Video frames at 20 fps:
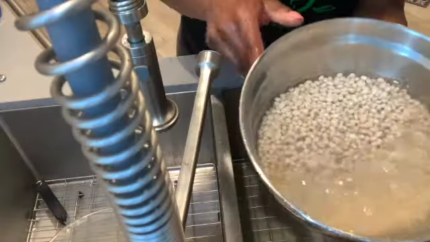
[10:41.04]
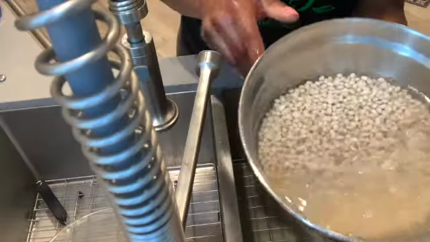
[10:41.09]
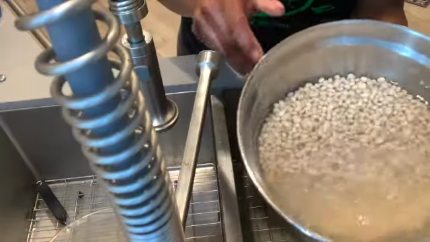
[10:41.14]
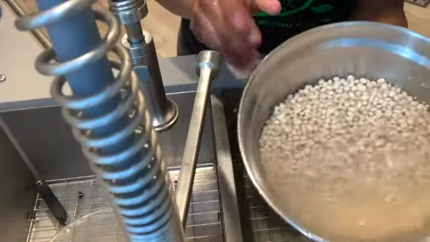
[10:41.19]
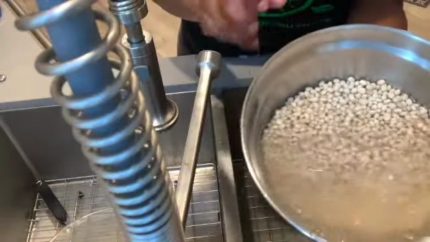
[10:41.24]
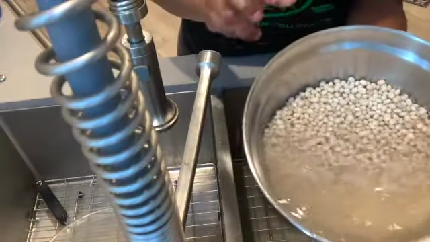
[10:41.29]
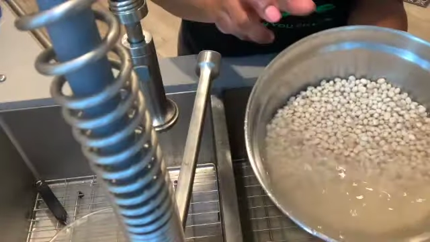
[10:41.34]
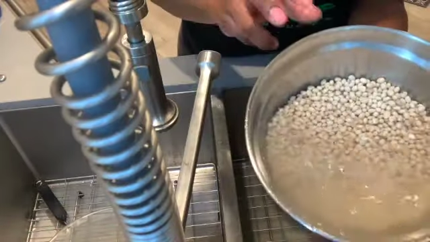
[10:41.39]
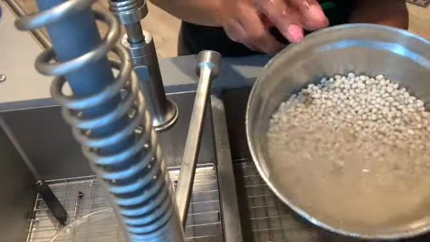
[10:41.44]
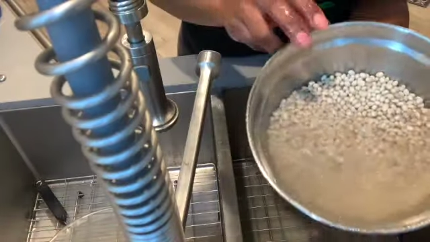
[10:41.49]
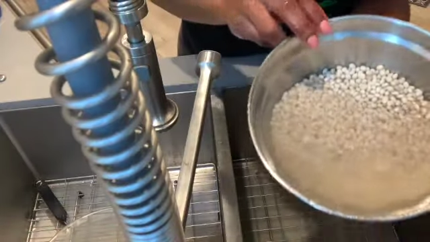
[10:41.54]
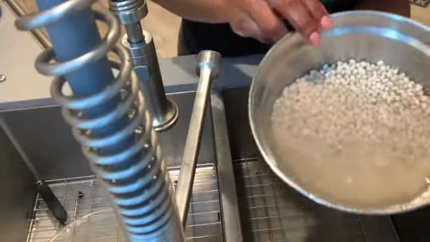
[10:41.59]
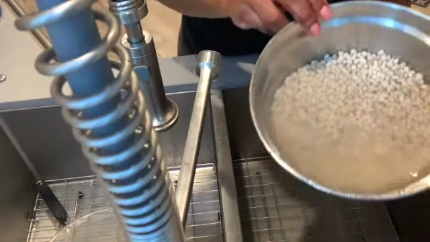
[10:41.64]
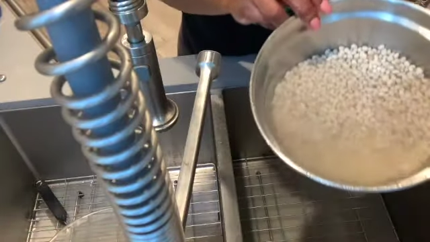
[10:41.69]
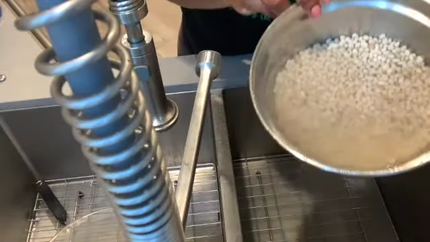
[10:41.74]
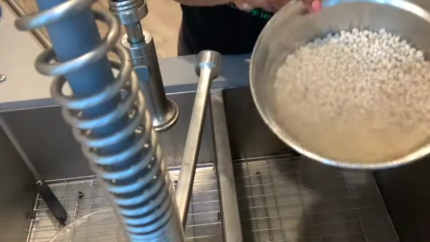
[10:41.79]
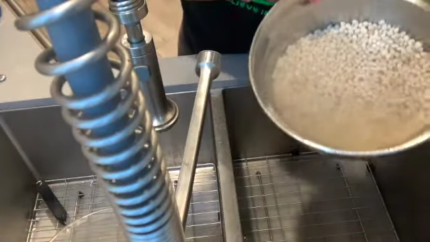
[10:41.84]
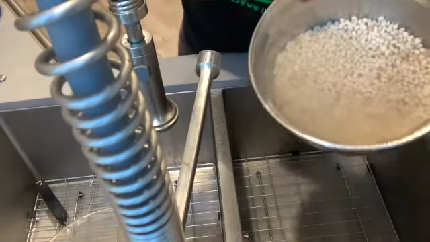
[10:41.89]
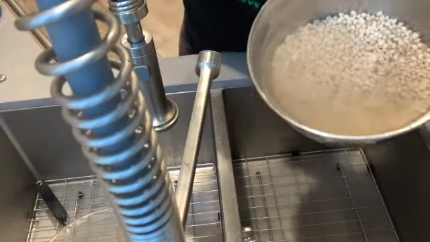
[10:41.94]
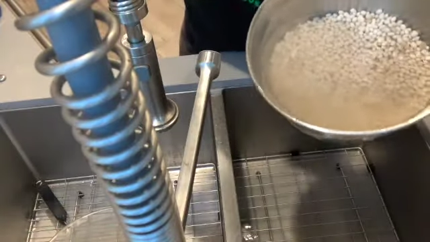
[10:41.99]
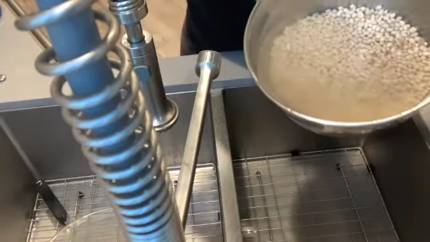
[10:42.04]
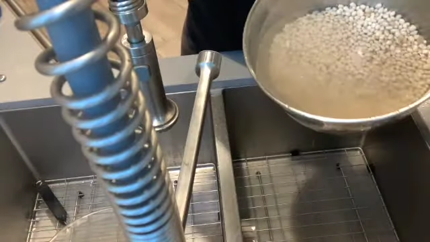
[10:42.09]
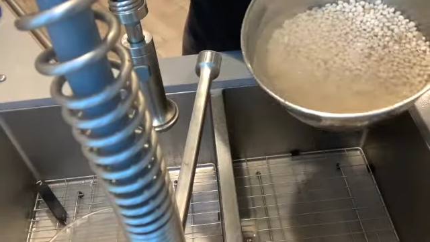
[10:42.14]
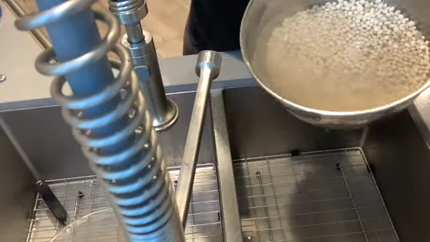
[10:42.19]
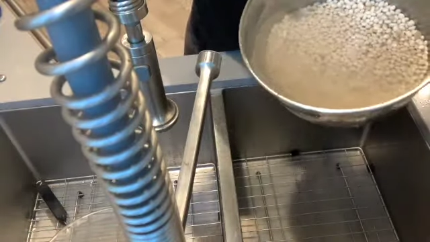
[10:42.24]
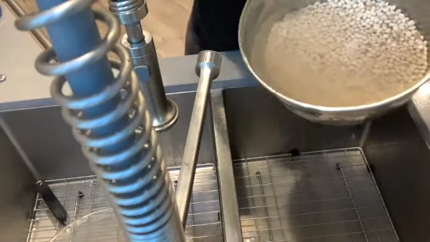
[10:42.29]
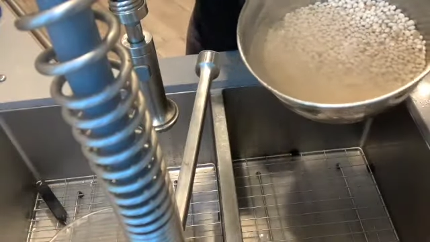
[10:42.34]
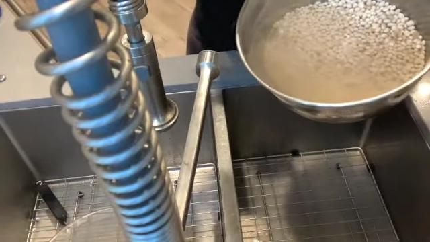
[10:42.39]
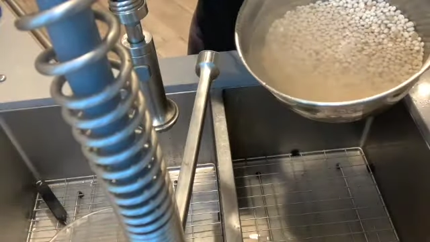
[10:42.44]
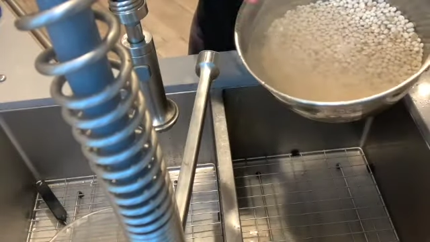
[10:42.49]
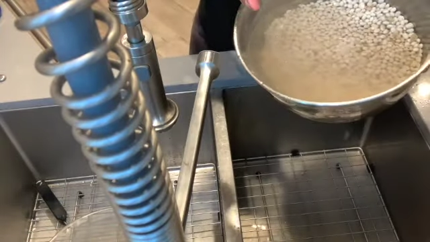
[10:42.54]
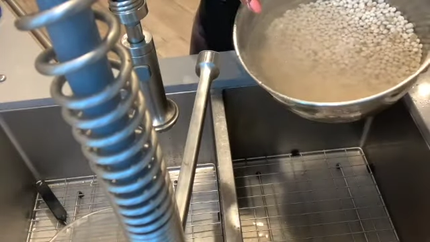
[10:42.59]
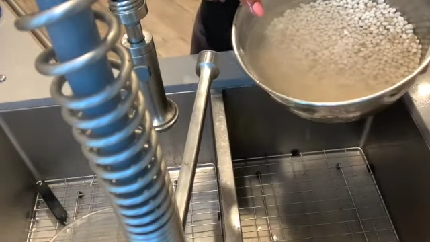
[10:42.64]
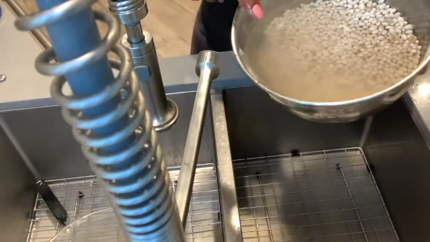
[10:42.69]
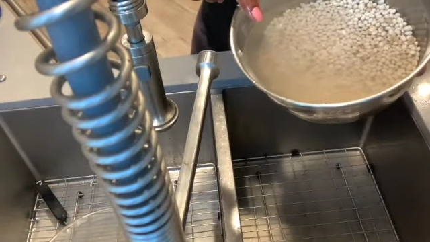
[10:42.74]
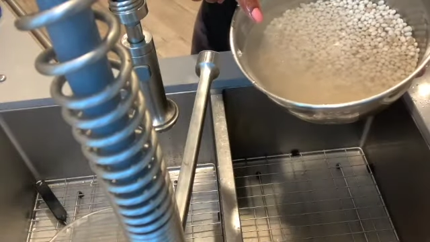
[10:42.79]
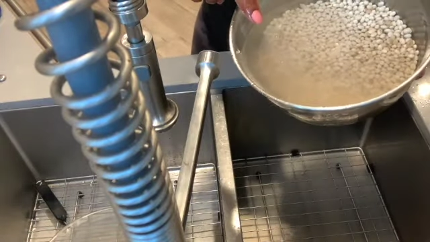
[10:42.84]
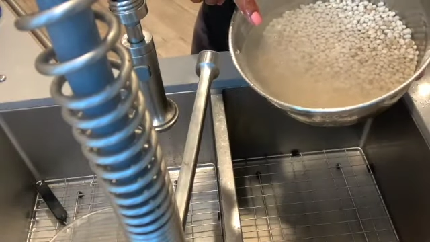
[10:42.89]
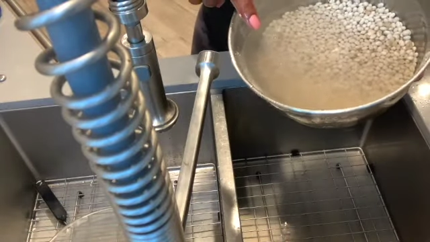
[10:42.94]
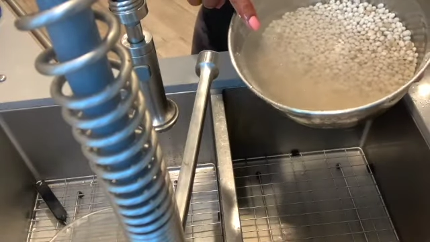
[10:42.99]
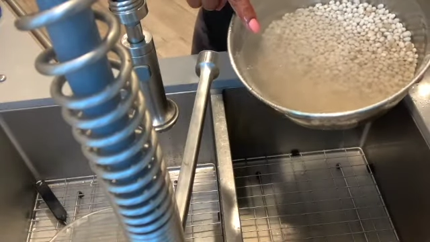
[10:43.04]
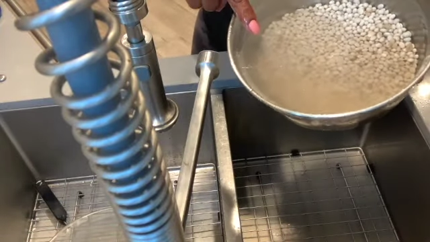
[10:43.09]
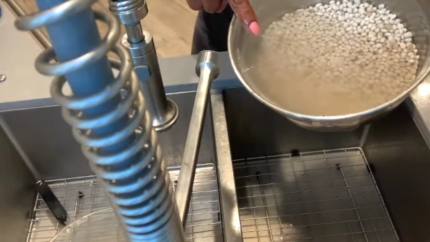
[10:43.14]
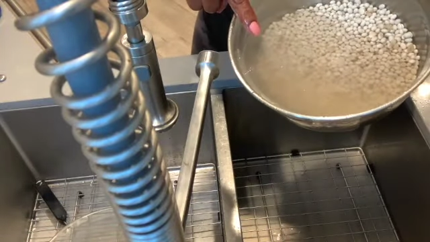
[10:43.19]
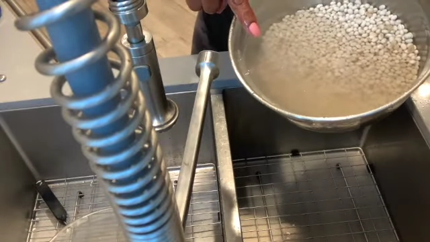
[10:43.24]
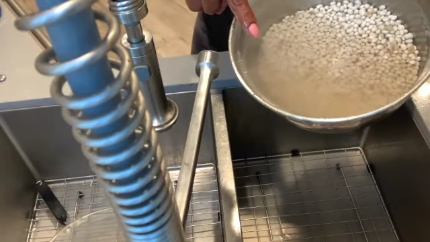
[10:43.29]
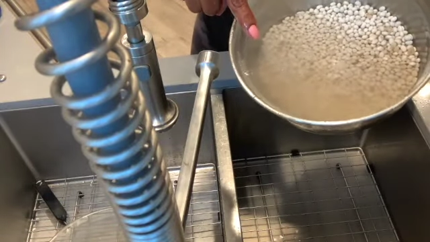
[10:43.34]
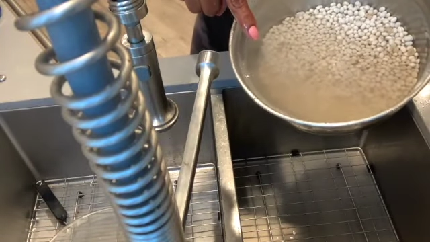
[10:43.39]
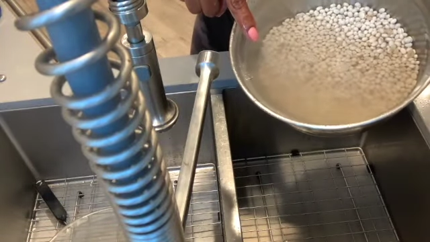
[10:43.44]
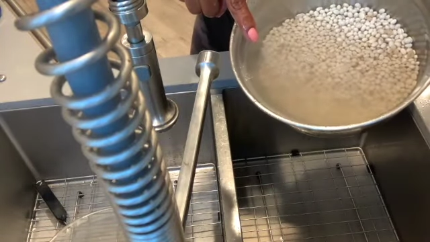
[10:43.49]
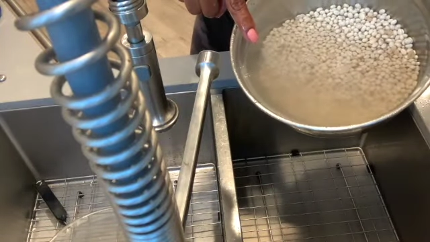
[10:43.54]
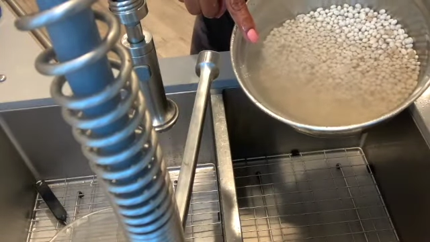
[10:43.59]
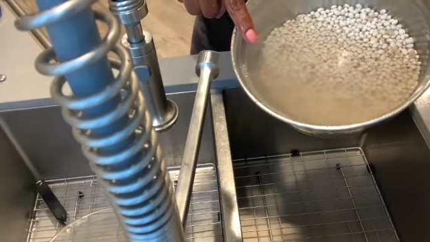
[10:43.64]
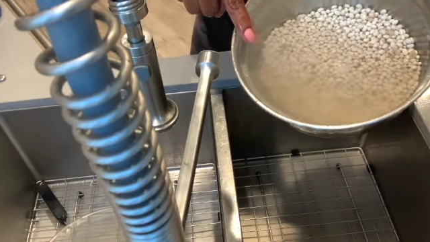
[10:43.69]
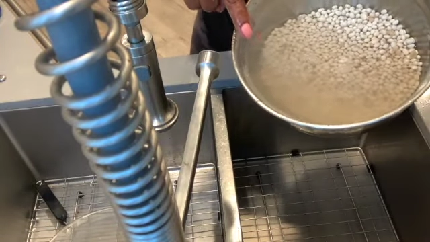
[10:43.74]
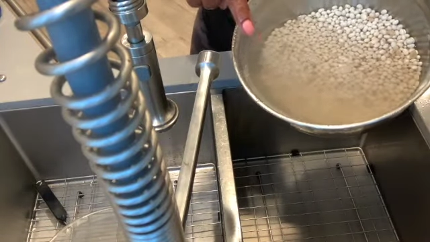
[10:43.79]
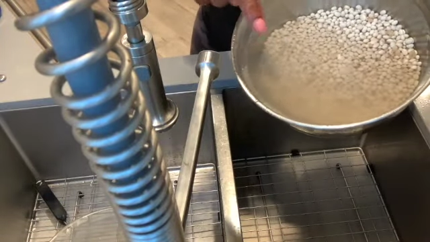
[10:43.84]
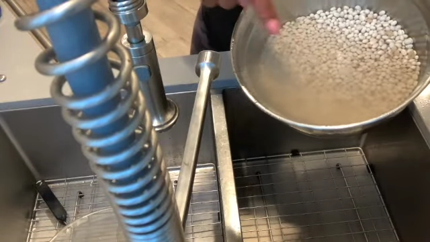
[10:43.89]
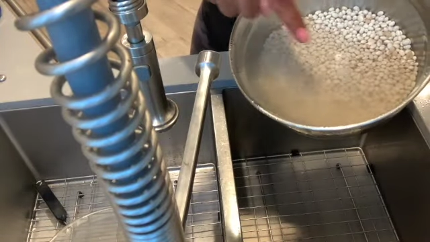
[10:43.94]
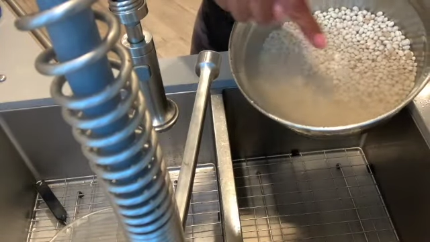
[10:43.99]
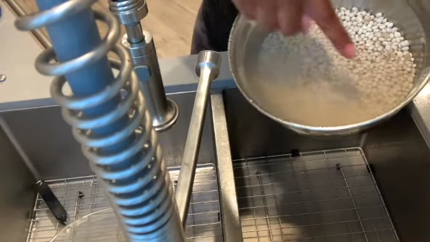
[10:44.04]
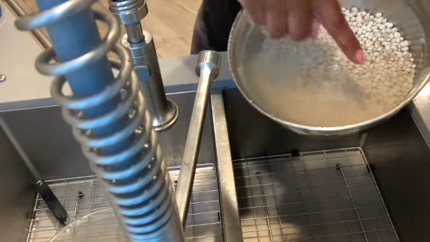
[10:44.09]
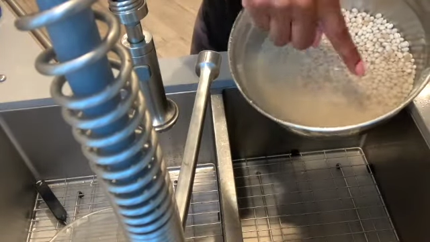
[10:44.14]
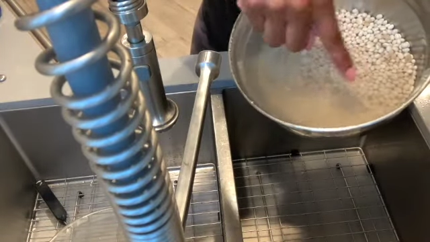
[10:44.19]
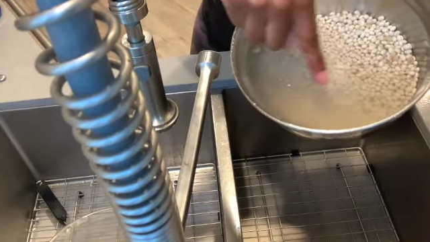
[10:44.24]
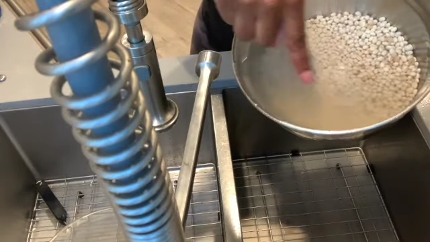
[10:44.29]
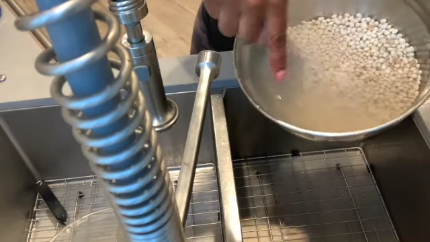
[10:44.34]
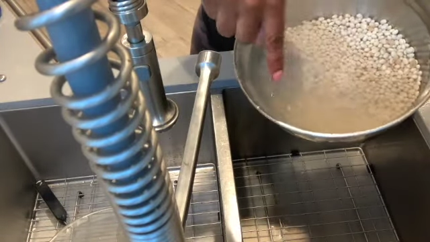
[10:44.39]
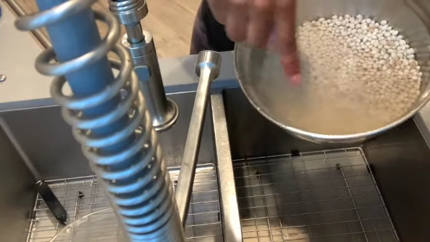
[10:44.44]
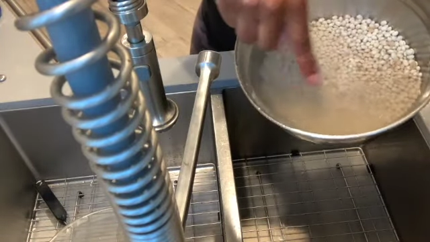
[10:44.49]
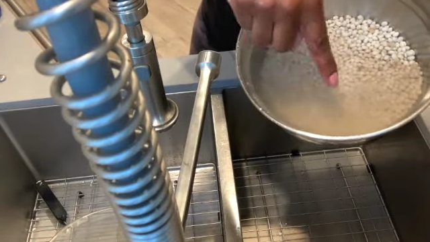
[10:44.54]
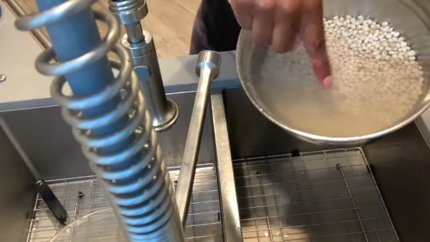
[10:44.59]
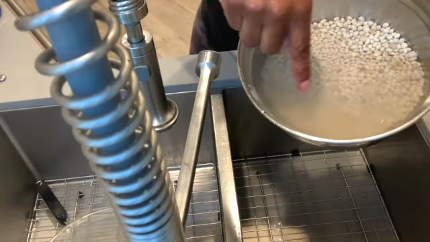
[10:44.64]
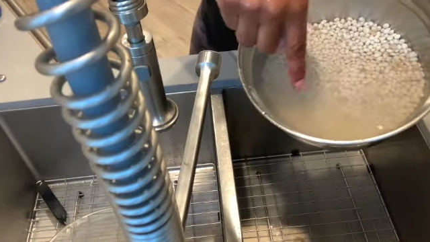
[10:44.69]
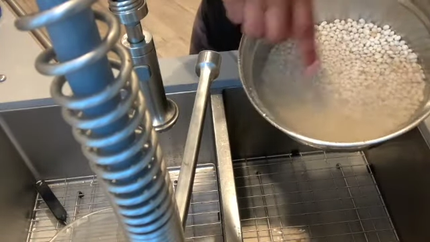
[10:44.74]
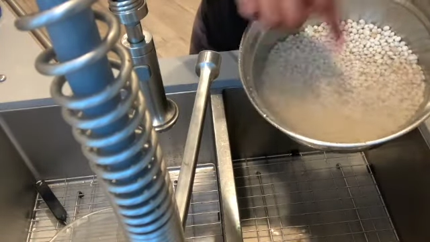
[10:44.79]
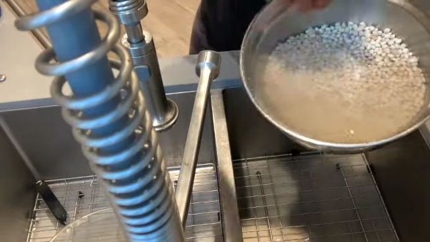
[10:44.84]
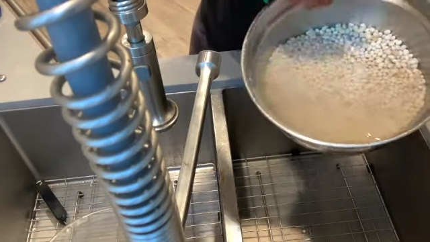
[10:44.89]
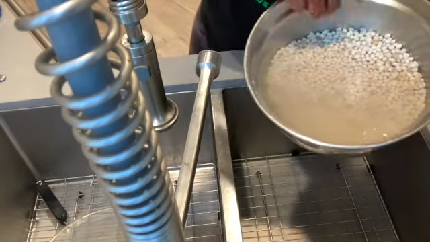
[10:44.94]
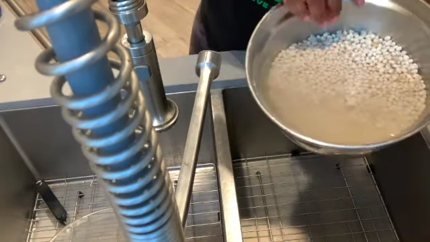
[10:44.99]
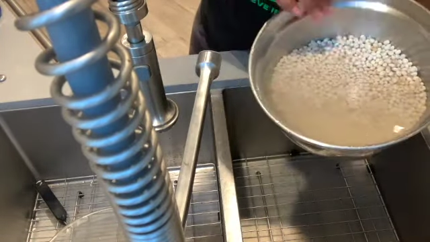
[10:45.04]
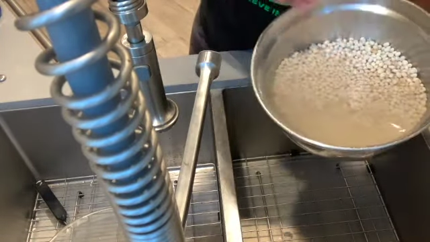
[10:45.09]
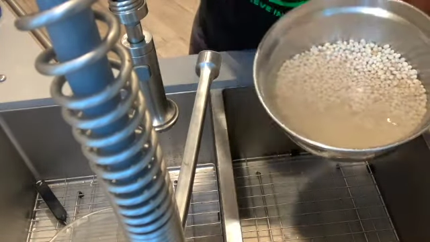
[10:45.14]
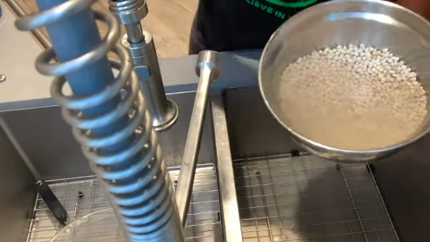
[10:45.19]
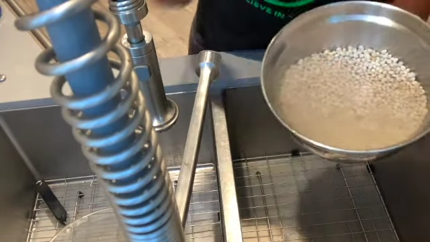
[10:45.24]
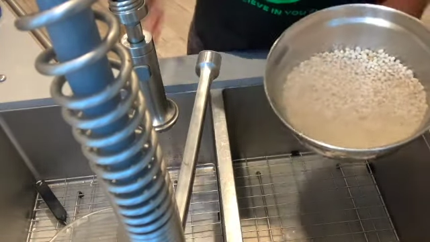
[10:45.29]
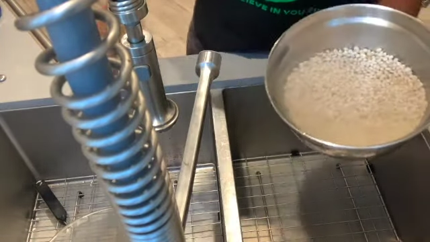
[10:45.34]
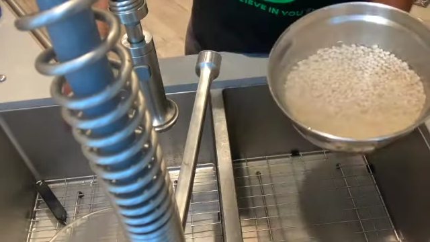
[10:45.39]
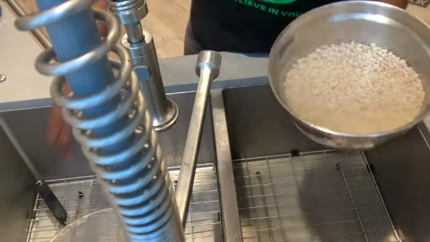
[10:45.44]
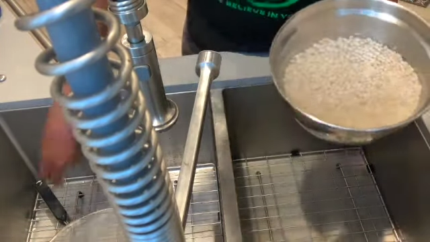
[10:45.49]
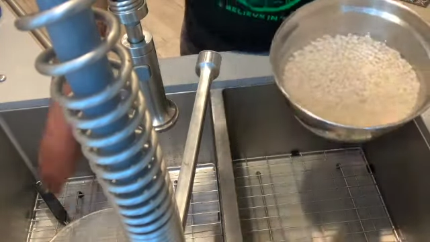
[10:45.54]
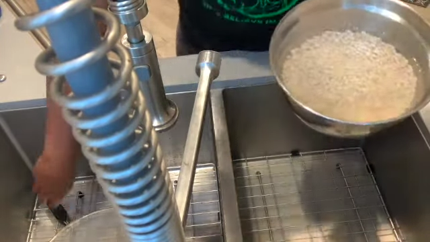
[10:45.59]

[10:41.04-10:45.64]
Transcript: (no speaker visible)